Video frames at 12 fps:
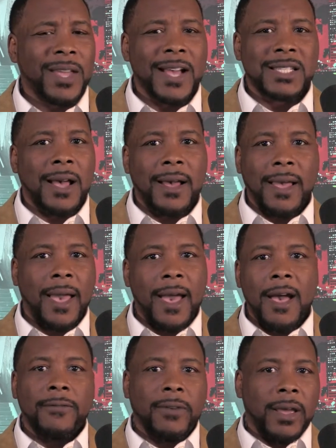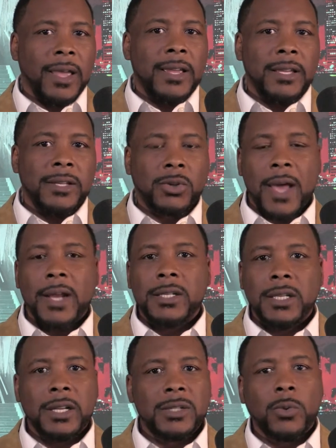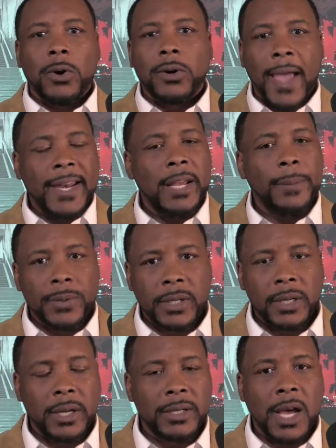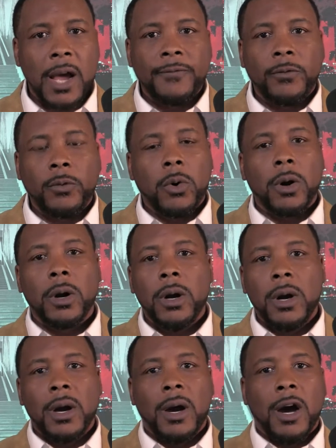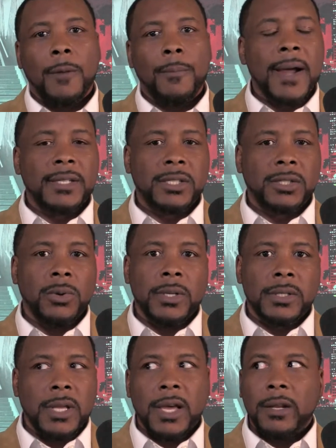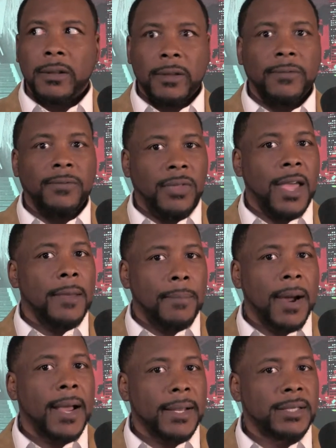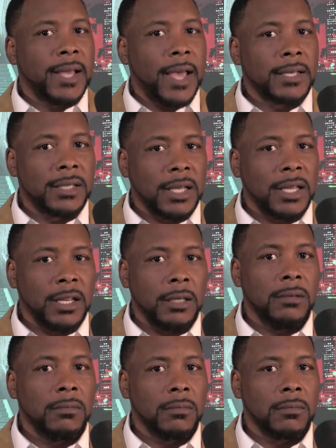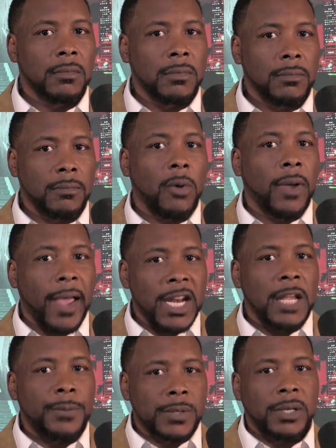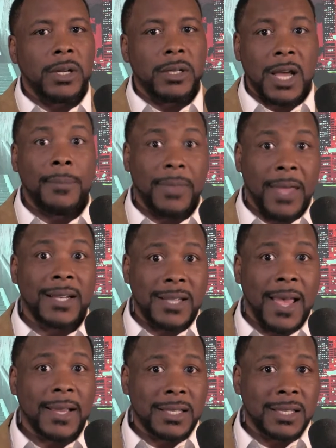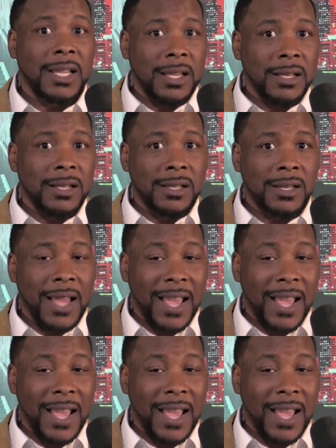Guys, I have a strategy that's worked 80% of the time for my students, that if they buy a tax lien, about 80% of the time that tax lien